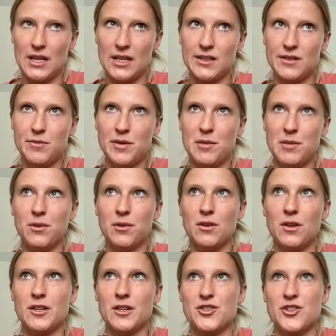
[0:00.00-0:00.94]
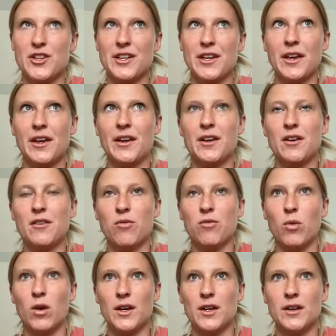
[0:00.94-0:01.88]
And if people aren't drinking enough
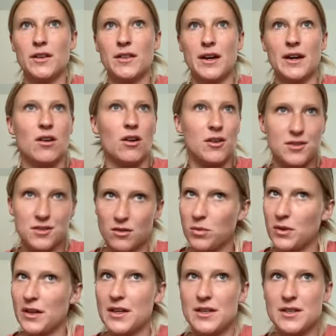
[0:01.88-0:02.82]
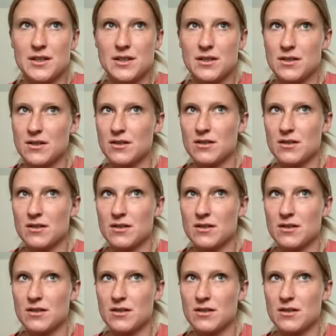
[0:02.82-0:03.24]
water, that also plays,